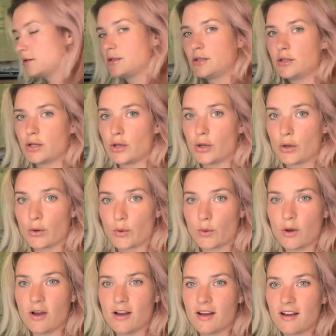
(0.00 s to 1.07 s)
2,
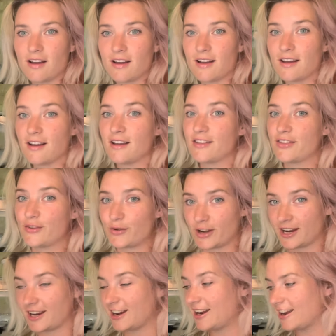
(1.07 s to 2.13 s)

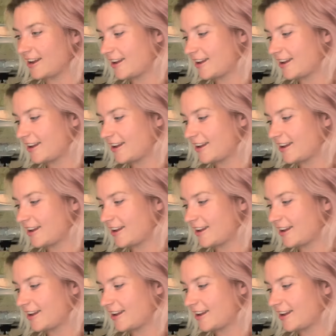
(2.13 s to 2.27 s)
3.